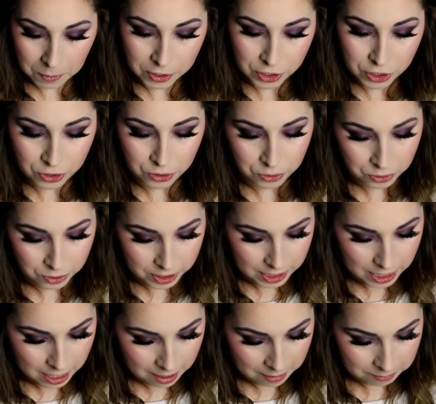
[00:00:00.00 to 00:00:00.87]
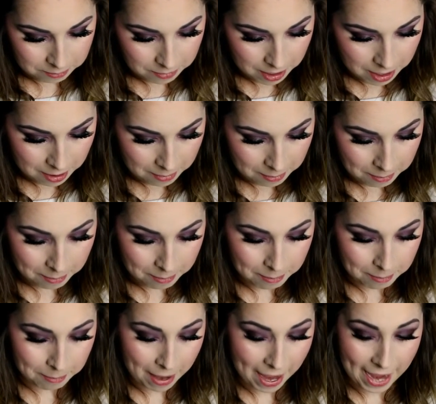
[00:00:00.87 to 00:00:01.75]
going to use
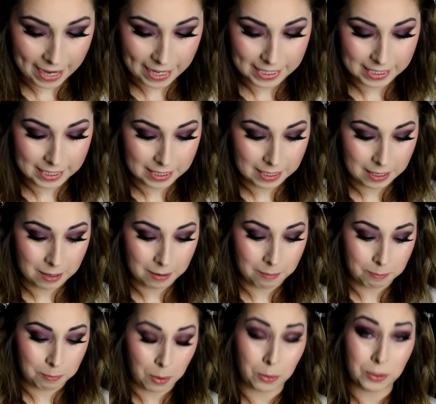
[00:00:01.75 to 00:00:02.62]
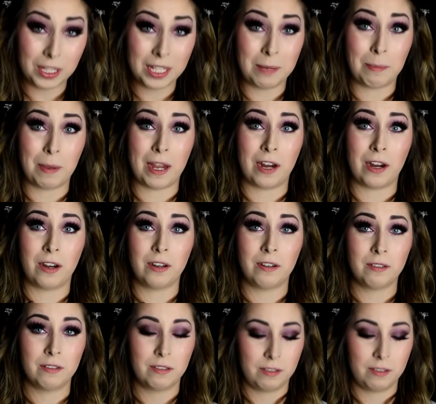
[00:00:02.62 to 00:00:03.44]
MAC's Boldly Bare,